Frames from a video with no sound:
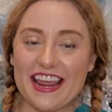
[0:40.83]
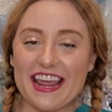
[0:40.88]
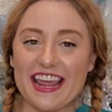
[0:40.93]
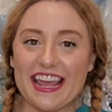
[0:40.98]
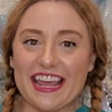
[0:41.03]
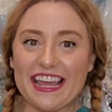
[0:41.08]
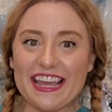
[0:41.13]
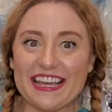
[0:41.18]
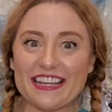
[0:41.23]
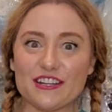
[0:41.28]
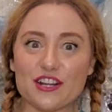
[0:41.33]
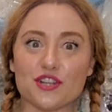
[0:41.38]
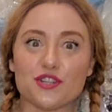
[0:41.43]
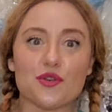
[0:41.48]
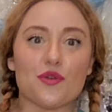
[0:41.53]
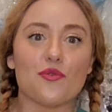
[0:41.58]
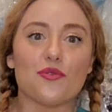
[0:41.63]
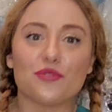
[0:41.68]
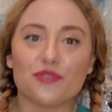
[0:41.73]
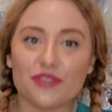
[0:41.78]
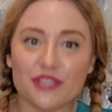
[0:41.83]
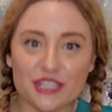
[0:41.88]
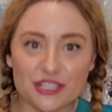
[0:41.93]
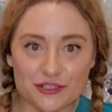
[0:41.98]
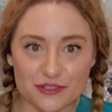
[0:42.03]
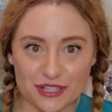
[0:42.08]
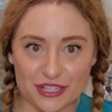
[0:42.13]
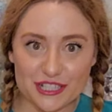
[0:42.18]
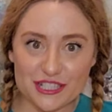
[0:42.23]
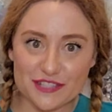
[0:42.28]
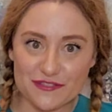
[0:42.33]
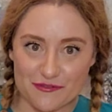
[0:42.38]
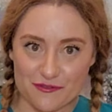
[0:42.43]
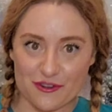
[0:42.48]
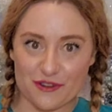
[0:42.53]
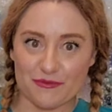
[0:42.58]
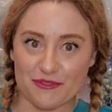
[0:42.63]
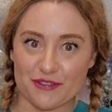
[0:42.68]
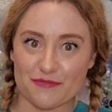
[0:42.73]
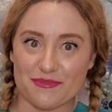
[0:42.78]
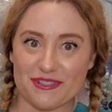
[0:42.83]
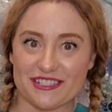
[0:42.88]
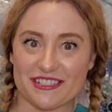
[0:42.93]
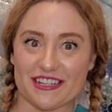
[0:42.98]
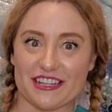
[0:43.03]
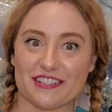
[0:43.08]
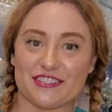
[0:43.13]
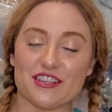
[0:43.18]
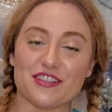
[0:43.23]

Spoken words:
and totally transform your business.